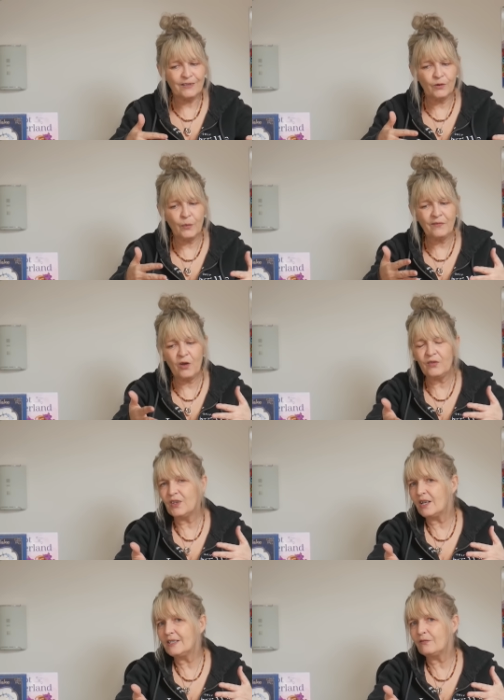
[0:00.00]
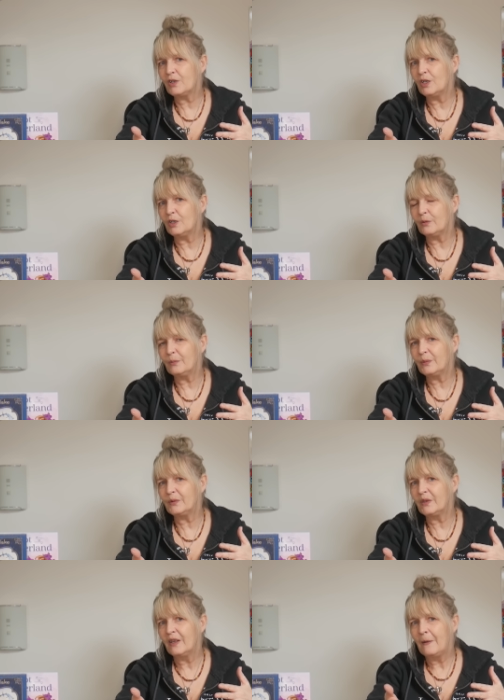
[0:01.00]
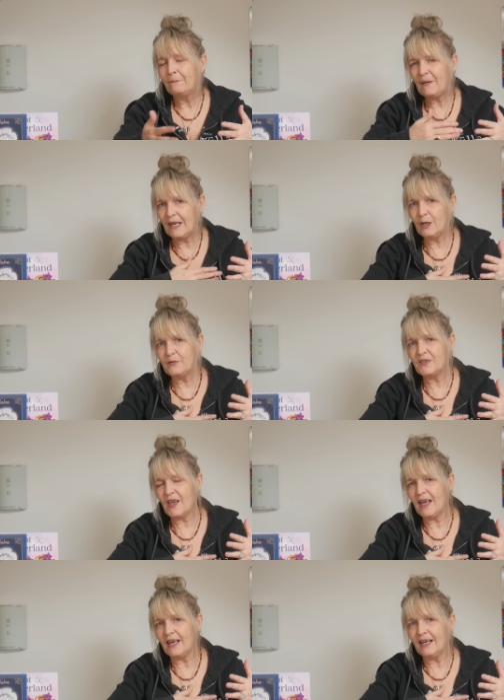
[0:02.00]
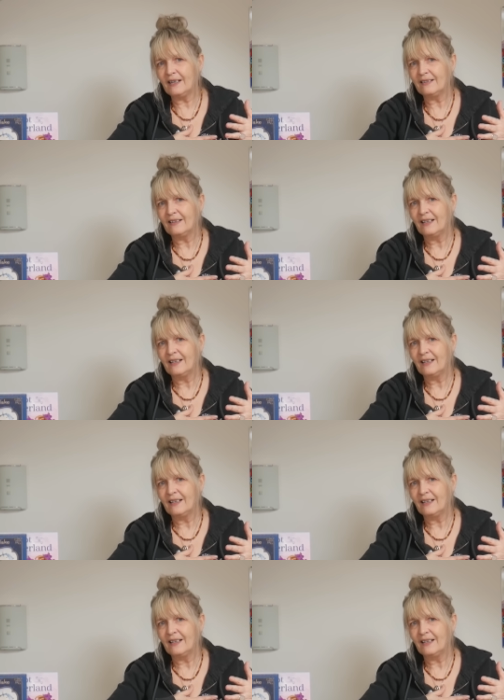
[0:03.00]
Although we've got the Knight of Cups, that love's there.